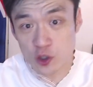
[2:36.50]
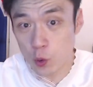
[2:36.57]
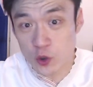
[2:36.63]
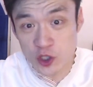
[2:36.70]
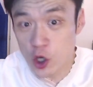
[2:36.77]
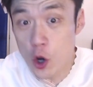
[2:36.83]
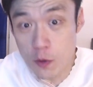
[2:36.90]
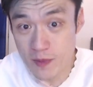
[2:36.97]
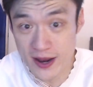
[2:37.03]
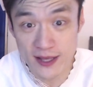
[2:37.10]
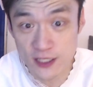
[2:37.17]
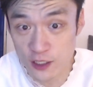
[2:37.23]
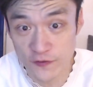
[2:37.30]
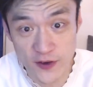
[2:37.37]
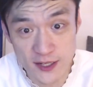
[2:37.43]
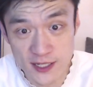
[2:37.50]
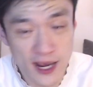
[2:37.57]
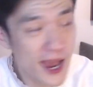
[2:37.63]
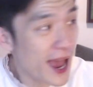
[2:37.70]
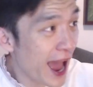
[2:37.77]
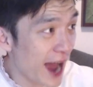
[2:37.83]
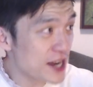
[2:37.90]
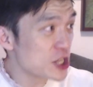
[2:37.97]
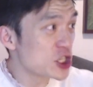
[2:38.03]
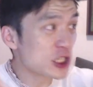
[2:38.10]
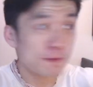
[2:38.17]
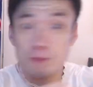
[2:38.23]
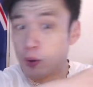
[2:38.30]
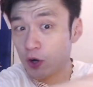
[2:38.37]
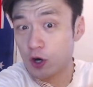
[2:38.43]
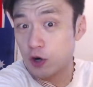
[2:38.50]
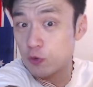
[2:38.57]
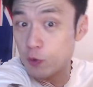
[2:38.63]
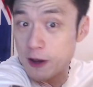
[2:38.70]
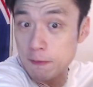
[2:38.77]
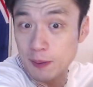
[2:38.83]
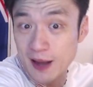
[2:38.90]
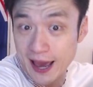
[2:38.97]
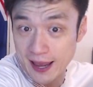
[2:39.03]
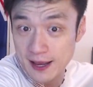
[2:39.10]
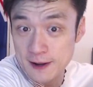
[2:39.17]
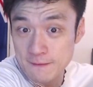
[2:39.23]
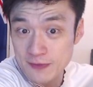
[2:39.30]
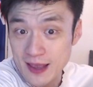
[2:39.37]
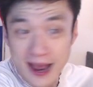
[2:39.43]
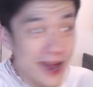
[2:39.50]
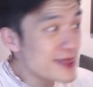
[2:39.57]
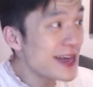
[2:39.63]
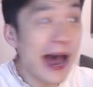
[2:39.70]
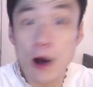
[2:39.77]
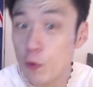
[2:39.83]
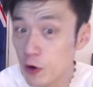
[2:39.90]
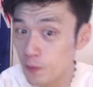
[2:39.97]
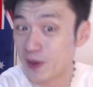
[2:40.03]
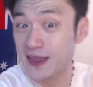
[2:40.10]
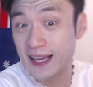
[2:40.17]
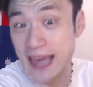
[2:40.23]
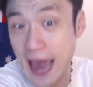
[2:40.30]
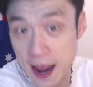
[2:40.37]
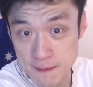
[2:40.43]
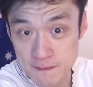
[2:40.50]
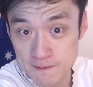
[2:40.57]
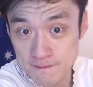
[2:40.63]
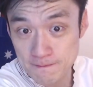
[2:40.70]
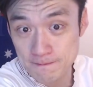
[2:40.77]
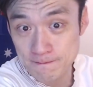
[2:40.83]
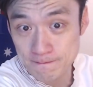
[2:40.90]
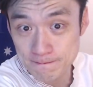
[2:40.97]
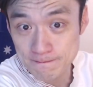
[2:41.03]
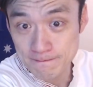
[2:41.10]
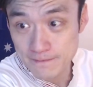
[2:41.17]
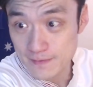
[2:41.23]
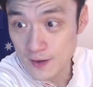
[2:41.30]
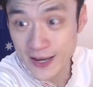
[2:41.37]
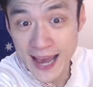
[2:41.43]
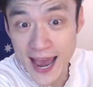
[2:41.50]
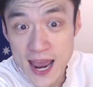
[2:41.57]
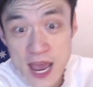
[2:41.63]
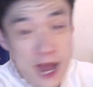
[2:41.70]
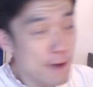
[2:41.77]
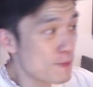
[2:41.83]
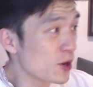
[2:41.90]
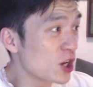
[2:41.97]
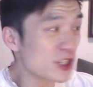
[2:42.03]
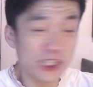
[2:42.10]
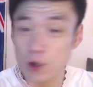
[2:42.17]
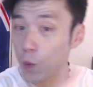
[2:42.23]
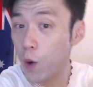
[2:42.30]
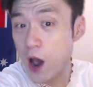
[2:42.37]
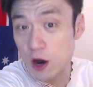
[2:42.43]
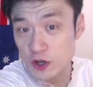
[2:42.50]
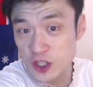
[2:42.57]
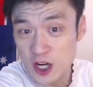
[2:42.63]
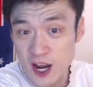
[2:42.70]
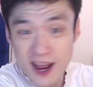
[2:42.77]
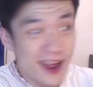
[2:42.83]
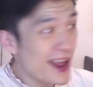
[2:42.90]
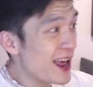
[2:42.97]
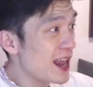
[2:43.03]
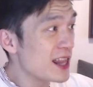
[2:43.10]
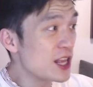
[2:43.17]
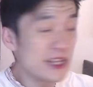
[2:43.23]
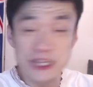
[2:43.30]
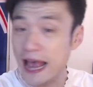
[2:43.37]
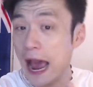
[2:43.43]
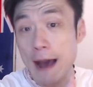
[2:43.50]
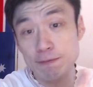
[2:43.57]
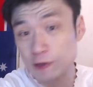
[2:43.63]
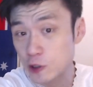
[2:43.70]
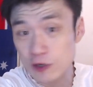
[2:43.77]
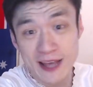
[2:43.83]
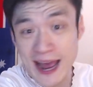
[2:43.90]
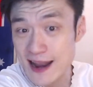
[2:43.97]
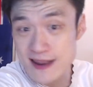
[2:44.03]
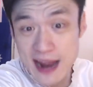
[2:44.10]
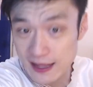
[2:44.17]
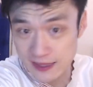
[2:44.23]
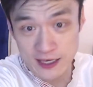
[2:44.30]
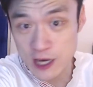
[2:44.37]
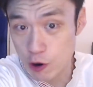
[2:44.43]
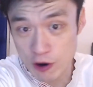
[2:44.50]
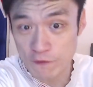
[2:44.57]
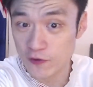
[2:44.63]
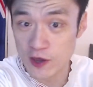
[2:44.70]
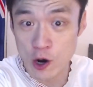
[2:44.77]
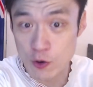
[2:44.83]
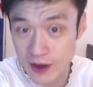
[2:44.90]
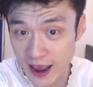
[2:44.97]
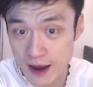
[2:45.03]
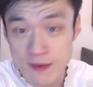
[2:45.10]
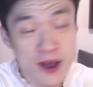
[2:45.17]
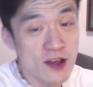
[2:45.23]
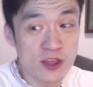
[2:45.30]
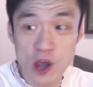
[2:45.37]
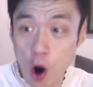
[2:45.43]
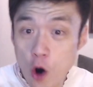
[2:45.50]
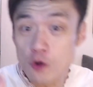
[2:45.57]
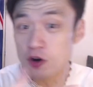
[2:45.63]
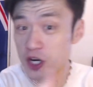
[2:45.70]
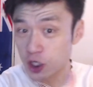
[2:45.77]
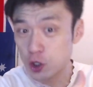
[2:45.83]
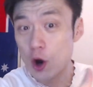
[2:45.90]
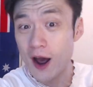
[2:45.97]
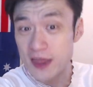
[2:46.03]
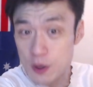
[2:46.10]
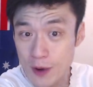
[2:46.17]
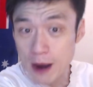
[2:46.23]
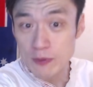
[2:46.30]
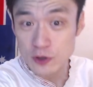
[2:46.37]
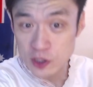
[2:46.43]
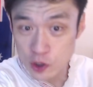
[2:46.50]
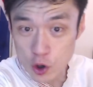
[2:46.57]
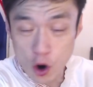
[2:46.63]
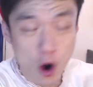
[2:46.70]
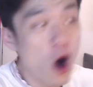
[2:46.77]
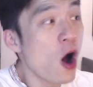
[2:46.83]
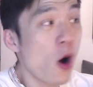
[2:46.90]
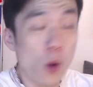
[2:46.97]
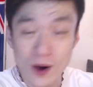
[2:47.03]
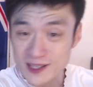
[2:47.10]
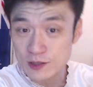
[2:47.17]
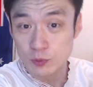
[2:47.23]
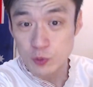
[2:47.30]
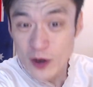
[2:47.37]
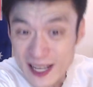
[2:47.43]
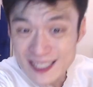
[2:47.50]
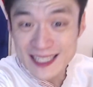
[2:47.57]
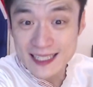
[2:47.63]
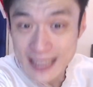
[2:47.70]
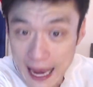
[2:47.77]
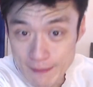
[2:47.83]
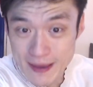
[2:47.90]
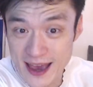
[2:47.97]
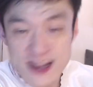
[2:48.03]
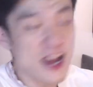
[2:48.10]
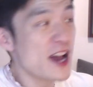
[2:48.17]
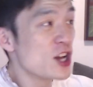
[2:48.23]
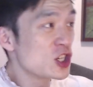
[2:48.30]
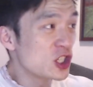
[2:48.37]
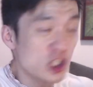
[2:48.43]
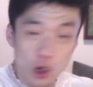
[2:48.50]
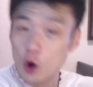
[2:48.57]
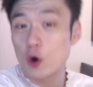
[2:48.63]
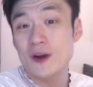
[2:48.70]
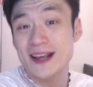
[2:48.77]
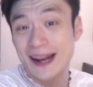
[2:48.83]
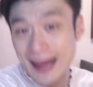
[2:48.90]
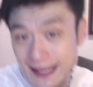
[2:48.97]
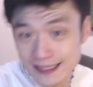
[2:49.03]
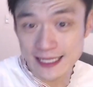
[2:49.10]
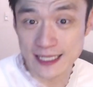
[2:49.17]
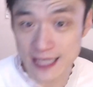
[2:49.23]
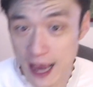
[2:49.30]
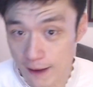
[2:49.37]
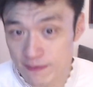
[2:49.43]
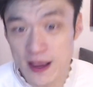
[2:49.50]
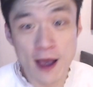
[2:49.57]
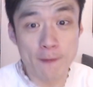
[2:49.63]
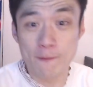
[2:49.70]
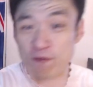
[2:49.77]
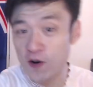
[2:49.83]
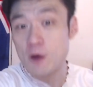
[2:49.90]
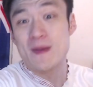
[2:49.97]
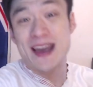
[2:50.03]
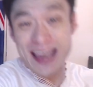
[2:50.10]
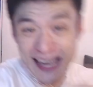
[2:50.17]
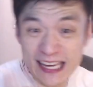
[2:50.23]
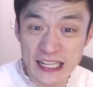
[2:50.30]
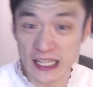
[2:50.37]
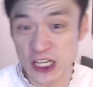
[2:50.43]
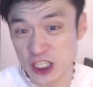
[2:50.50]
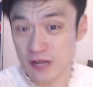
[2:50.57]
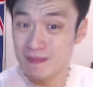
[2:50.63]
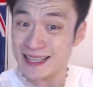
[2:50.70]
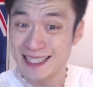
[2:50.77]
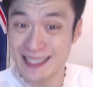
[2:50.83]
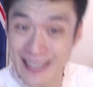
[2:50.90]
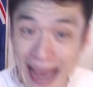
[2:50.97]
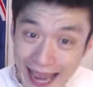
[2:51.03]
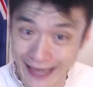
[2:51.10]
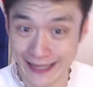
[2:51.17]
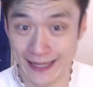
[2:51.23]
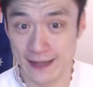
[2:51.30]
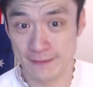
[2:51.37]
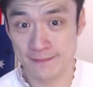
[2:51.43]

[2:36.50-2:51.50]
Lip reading: 2 minutes of it and then just put it on replay. And that would have been the game, okay? Because the Welsh absolutely had nothing going for the whole game. The only try they were able to score was Reece Zammit scoring an intercept from an English mistake.